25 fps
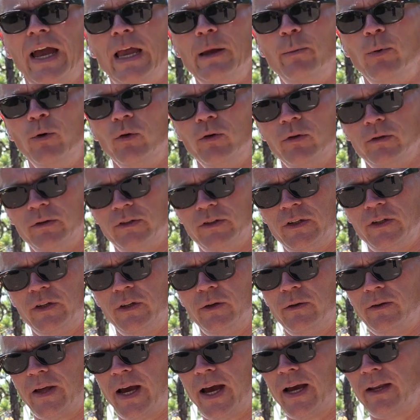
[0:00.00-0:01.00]
able to
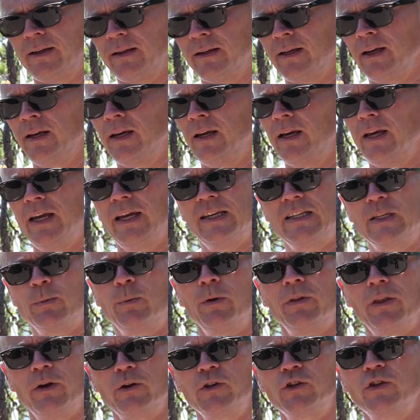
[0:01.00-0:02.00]
do that, is to
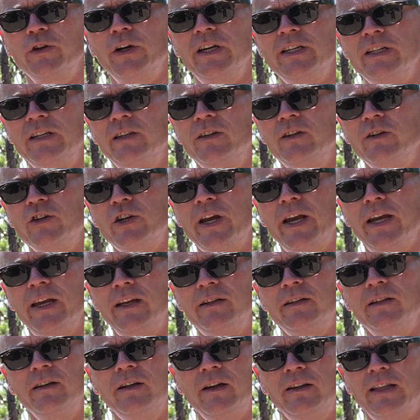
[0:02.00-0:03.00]
put those trees in the
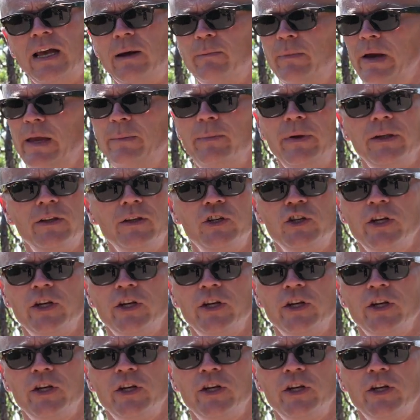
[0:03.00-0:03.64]
shade, and that may be the